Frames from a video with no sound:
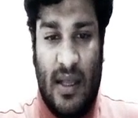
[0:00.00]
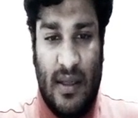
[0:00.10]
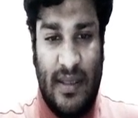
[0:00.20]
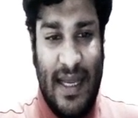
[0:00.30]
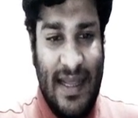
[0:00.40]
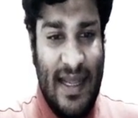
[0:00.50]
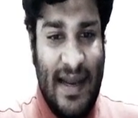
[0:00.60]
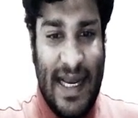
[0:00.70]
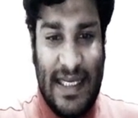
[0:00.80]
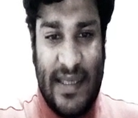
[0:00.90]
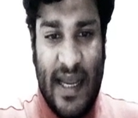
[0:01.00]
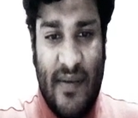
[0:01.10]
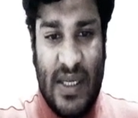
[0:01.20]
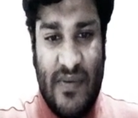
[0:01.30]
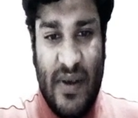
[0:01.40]
Then the next
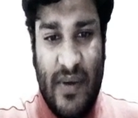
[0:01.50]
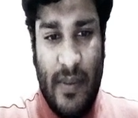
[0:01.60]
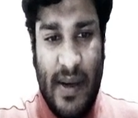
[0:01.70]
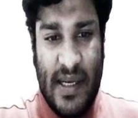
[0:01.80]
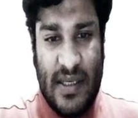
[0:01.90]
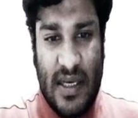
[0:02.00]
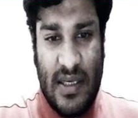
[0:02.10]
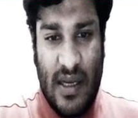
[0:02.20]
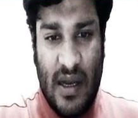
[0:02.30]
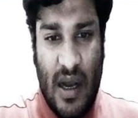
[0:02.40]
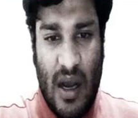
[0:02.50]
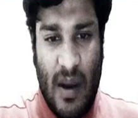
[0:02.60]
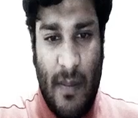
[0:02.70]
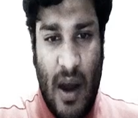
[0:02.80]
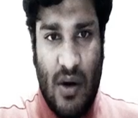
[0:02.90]
thing which we will be discussing
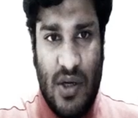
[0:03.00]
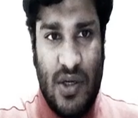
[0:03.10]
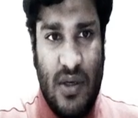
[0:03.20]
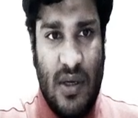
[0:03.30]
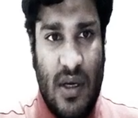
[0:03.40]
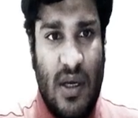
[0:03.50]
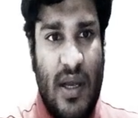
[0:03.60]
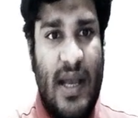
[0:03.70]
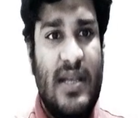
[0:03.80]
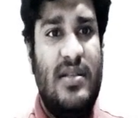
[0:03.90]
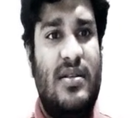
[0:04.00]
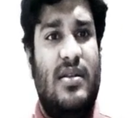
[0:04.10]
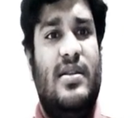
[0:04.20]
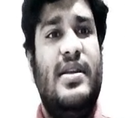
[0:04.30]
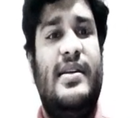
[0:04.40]
about
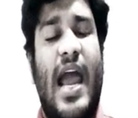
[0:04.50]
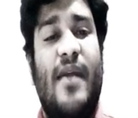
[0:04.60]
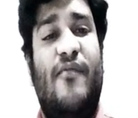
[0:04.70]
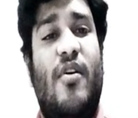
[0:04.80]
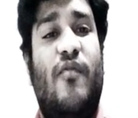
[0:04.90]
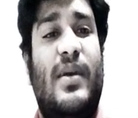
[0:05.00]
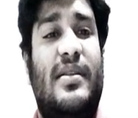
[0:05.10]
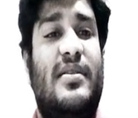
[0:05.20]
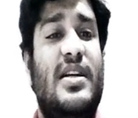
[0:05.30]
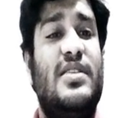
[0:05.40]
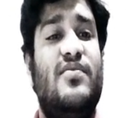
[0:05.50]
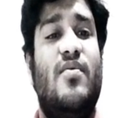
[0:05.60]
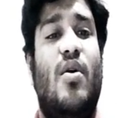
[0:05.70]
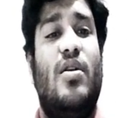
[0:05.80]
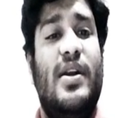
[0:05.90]
is the type of methods. We
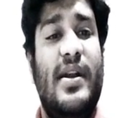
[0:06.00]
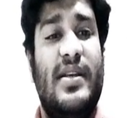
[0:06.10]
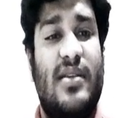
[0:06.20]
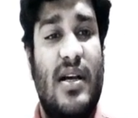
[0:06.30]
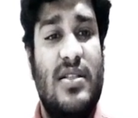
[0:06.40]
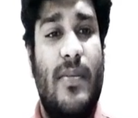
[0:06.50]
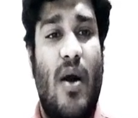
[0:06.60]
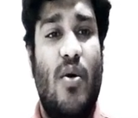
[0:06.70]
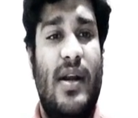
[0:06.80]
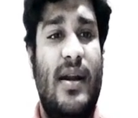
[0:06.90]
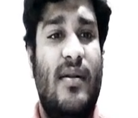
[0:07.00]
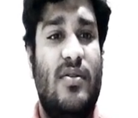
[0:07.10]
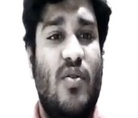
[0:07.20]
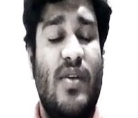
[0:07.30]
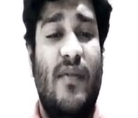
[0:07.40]
have already discussed about it.
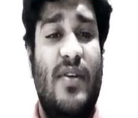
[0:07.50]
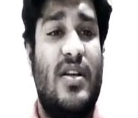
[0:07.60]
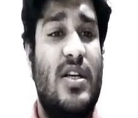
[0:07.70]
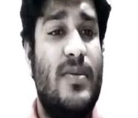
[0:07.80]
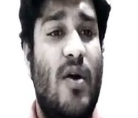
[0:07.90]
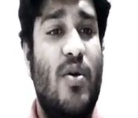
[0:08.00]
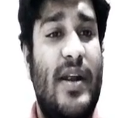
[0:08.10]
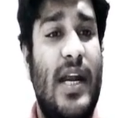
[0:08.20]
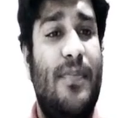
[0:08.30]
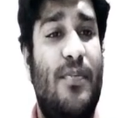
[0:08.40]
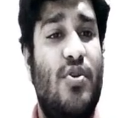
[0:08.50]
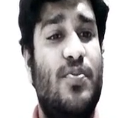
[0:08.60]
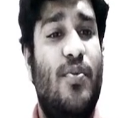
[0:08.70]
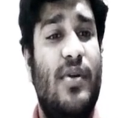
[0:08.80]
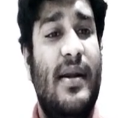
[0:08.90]
So we have discussed about get,
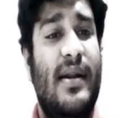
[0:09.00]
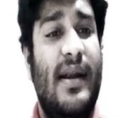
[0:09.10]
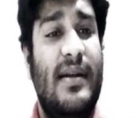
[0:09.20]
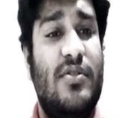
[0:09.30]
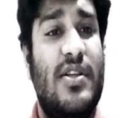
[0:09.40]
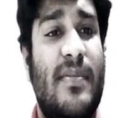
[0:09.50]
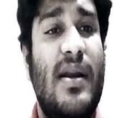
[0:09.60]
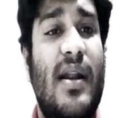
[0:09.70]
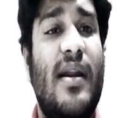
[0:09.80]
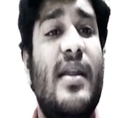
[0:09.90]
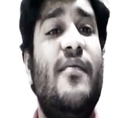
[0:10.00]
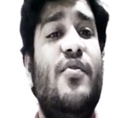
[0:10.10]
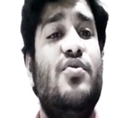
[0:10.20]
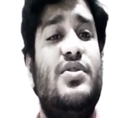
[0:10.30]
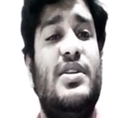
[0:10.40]
post, put and delete. So similarly, if
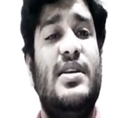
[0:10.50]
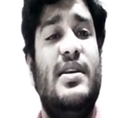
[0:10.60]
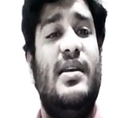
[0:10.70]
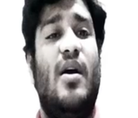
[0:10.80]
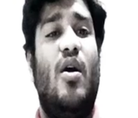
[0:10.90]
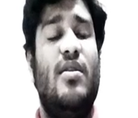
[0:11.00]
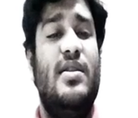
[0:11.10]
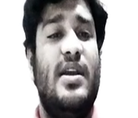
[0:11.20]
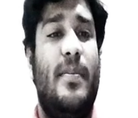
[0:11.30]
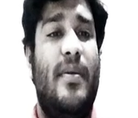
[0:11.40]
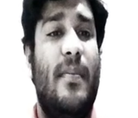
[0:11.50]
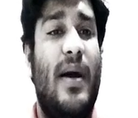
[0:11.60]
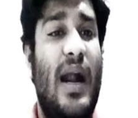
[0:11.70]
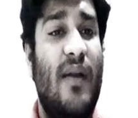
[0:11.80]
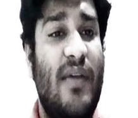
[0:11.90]
you see on the upper
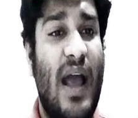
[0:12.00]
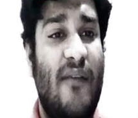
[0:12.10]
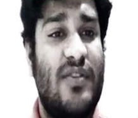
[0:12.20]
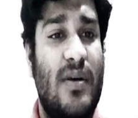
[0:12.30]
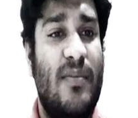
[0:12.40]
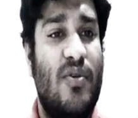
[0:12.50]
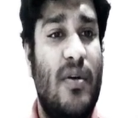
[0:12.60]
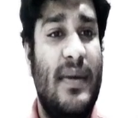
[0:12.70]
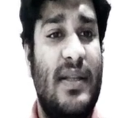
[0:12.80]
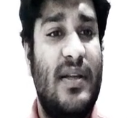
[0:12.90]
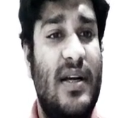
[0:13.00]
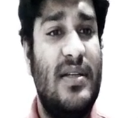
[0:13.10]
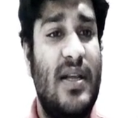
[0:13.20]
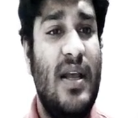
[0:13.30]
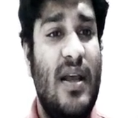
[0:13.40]
part, we have some more
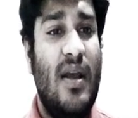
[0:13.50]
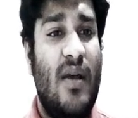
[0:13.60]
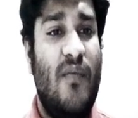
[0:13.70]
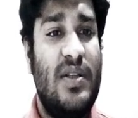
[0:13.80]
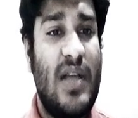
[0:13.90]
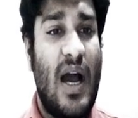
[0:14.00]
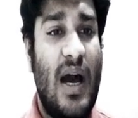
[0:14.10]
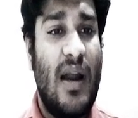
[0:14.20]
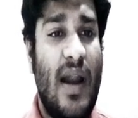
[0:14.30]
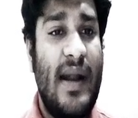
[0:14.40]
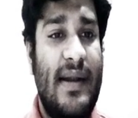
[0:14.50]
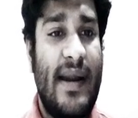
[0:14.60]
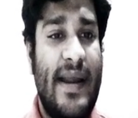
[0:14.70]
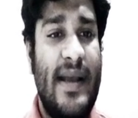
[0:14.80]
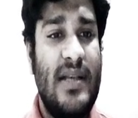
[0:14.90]
methods which are like
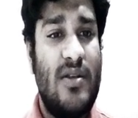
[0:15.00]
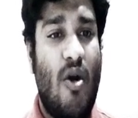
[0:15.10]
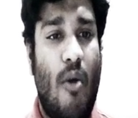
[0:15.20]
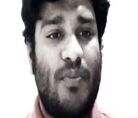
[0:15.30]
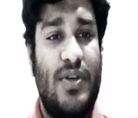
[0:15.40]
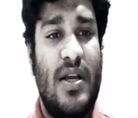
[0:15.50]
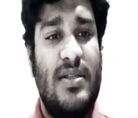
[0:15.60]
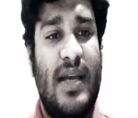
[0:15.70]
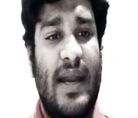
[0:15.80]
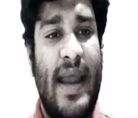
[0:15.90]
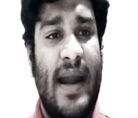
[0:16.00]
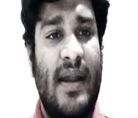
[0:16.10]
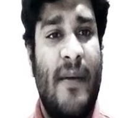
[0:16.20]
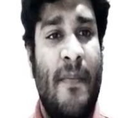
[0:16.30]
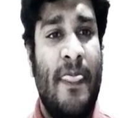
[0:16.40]
trace, options,
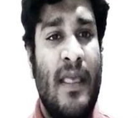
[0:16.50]
connect.